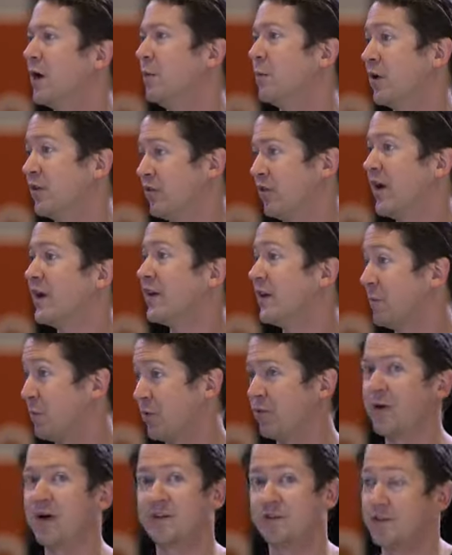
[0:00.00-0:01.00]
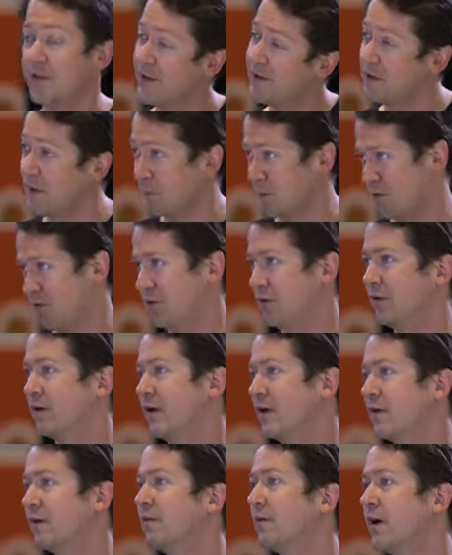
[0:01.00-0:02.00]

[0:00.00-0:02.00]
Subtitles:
but SciNet provides that opportunity,